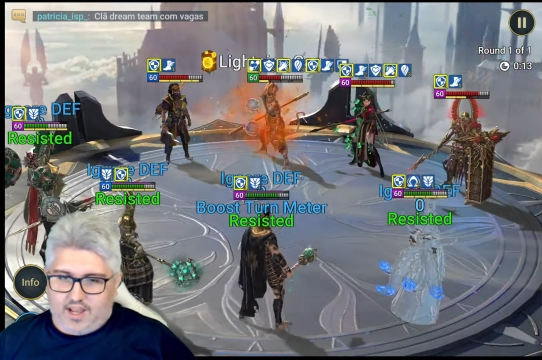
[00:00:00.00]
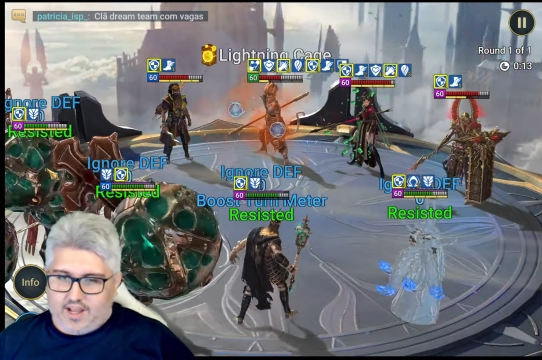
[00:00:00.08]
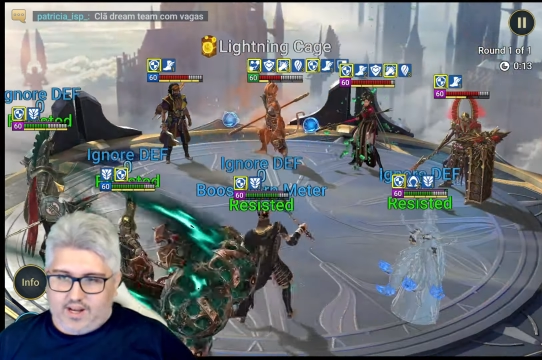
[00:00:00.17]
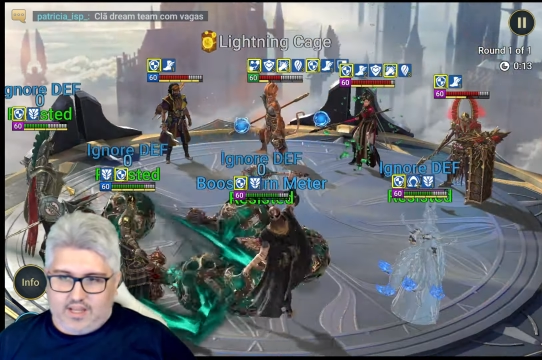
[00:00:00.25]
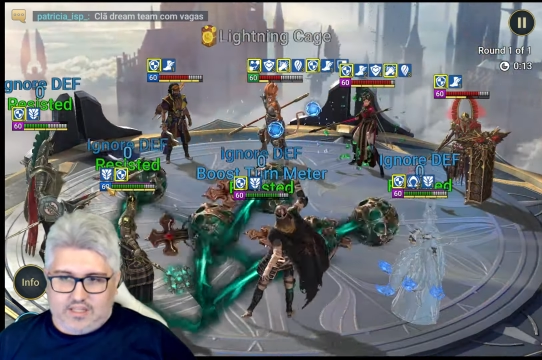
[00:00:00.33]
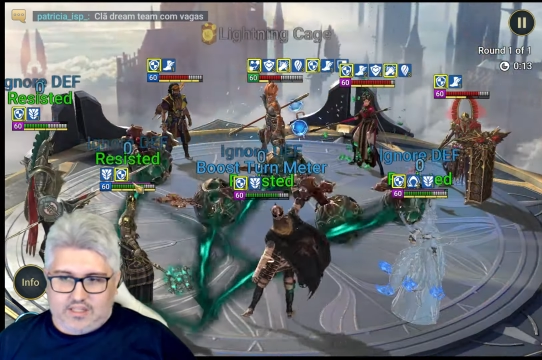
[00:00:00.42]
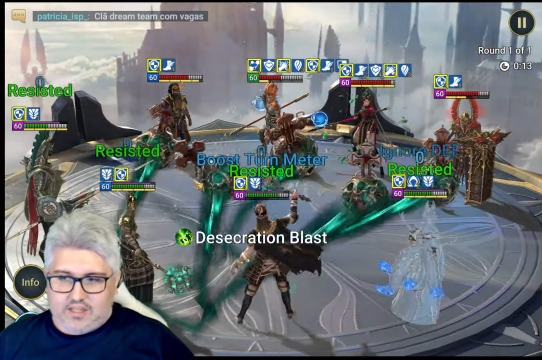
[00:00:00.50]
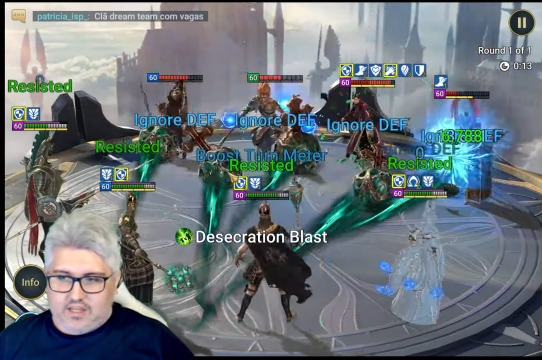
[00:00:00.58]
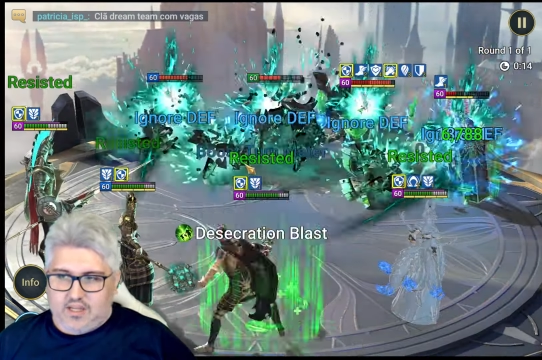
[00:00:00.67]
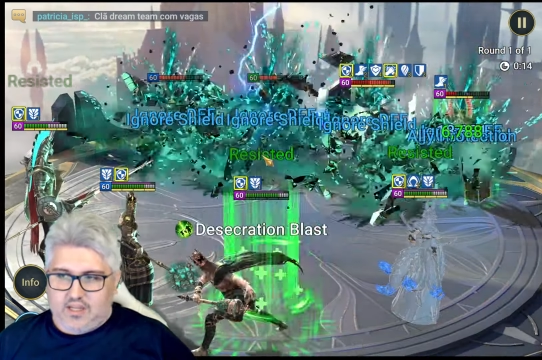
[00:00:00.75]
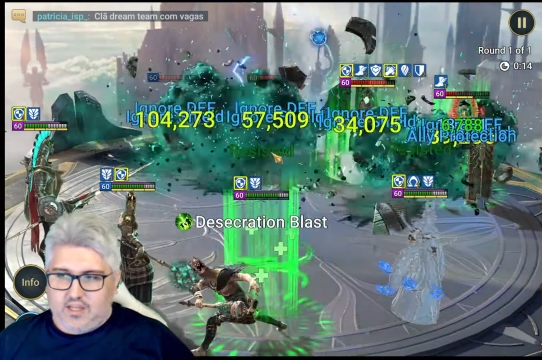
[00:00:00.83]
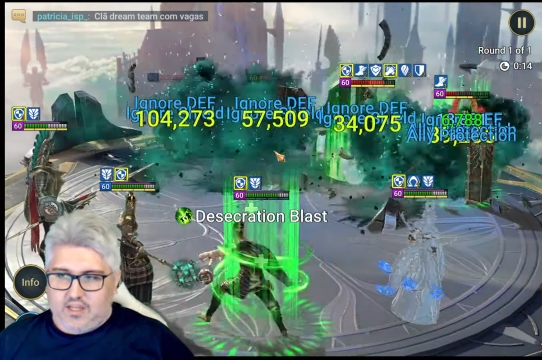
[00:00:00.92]
and he's
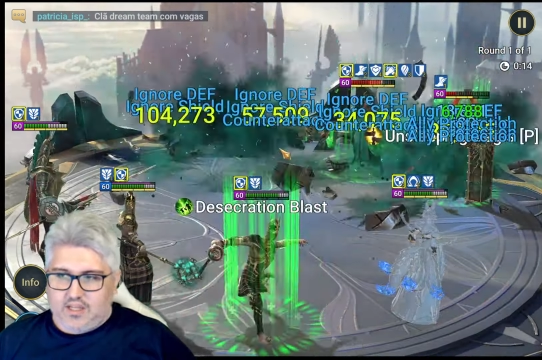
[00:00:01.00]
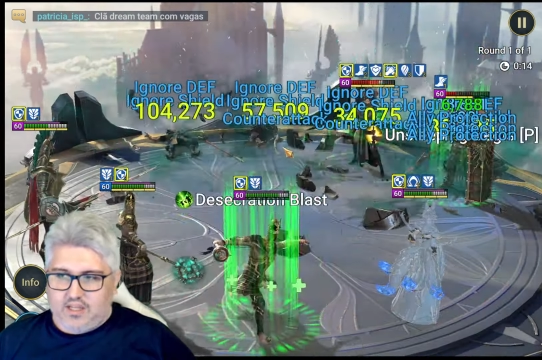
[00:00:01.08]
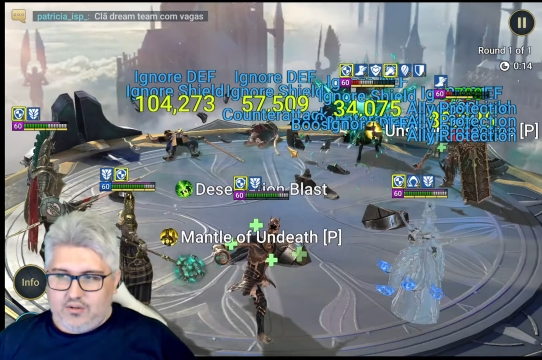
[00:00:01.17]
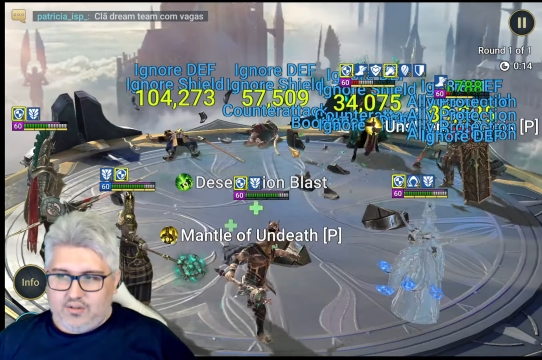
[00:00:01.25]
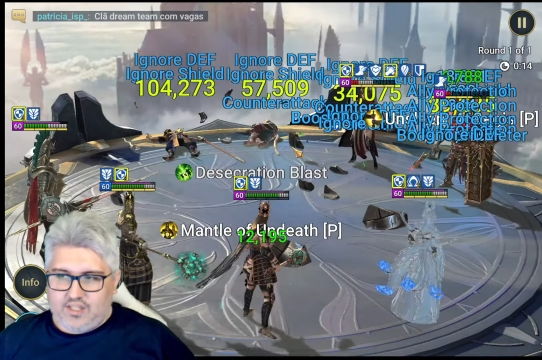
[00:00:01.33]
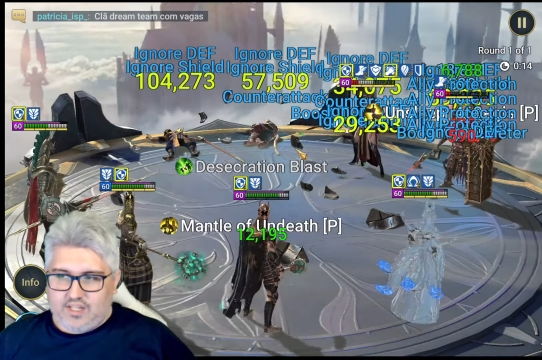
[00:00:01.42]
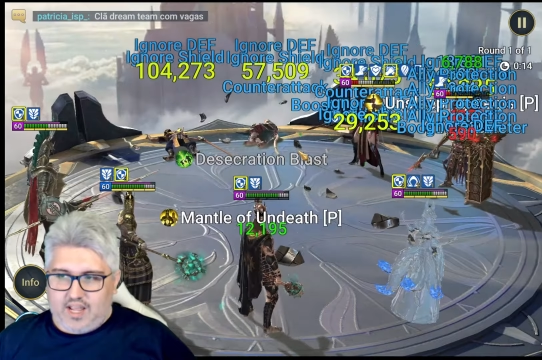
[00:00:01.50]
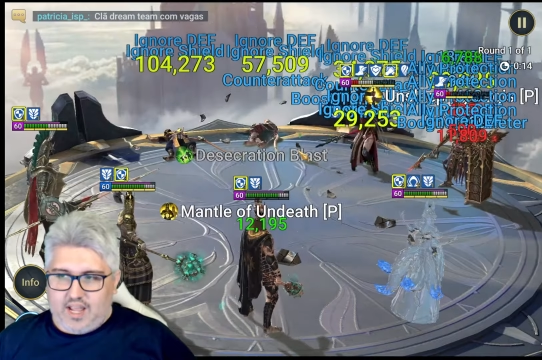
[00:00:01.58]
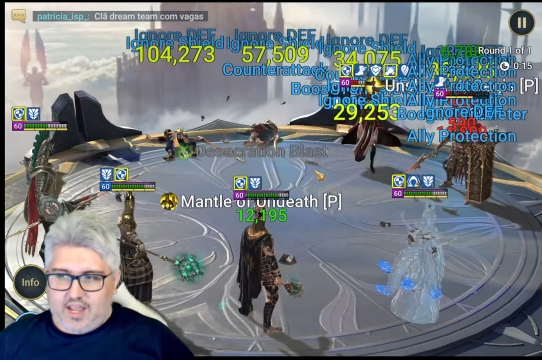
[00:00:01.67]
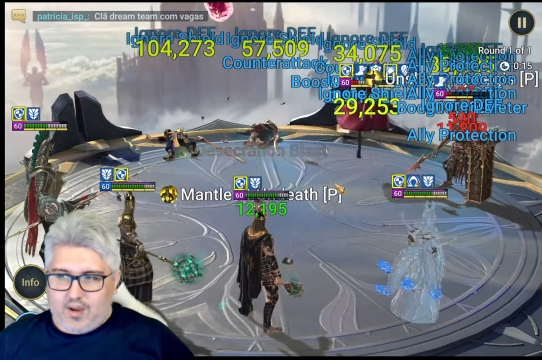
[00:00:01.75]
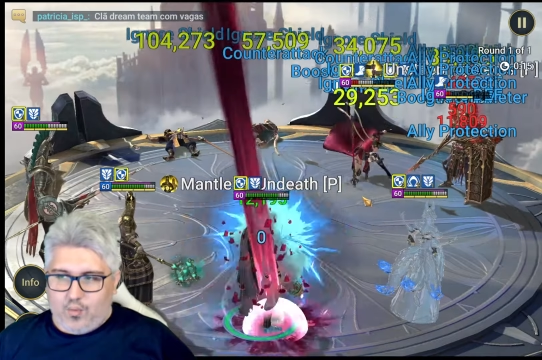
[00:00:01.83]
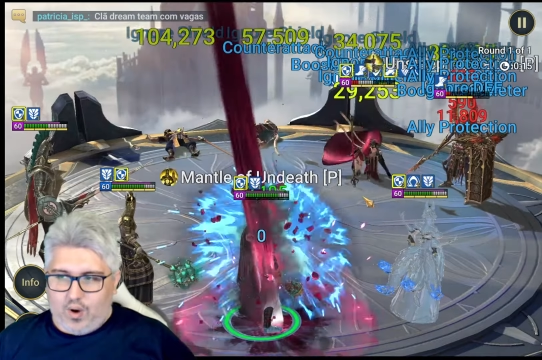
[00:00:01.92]
using
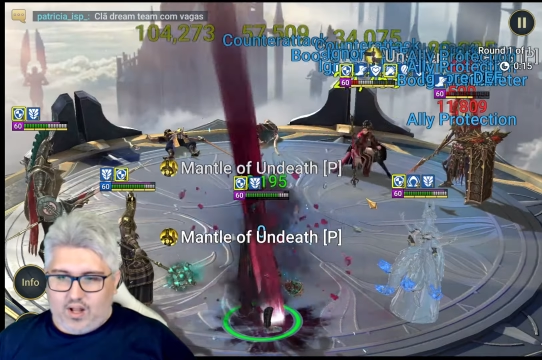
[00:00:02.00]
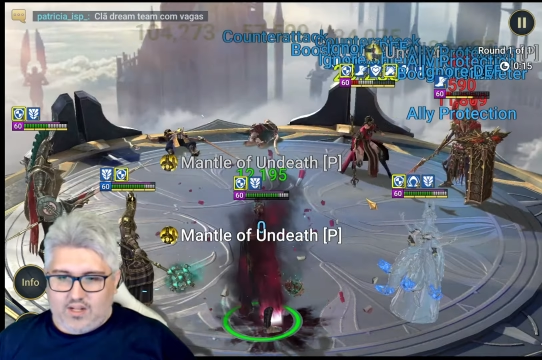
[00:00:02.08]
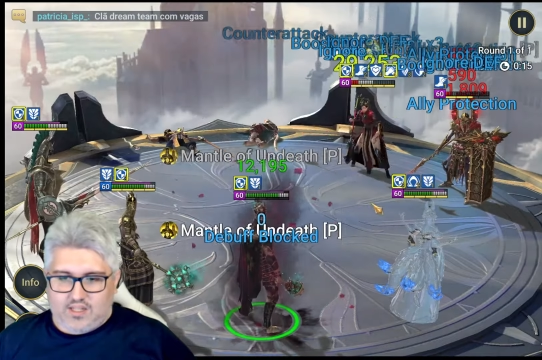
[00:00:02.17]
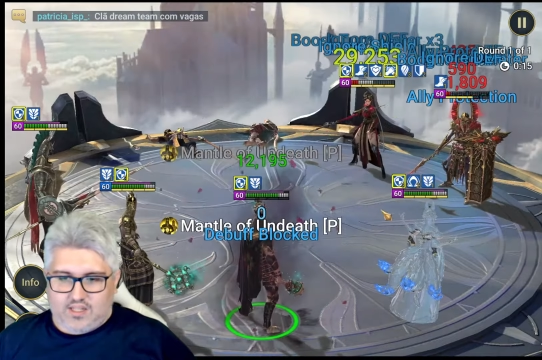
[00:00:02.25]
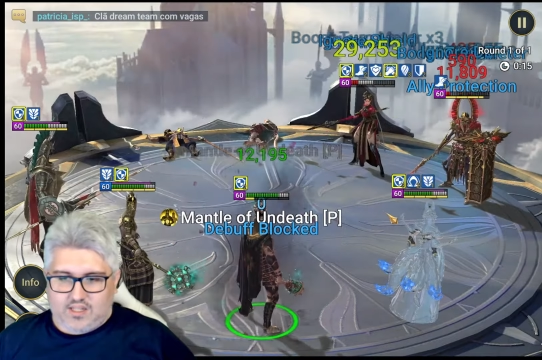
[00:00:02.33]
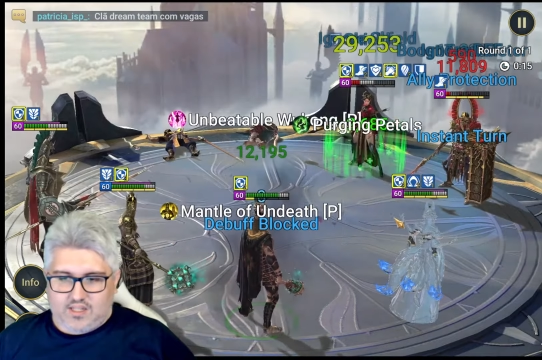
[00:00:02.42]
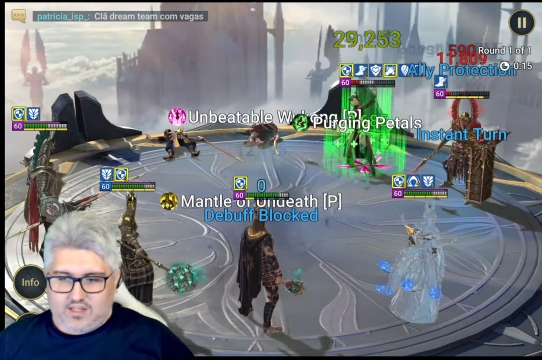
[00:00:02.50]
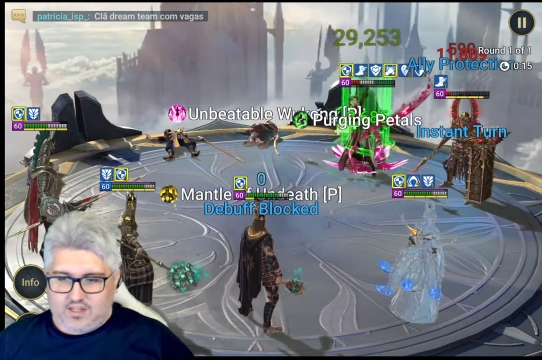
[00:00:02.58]
A1s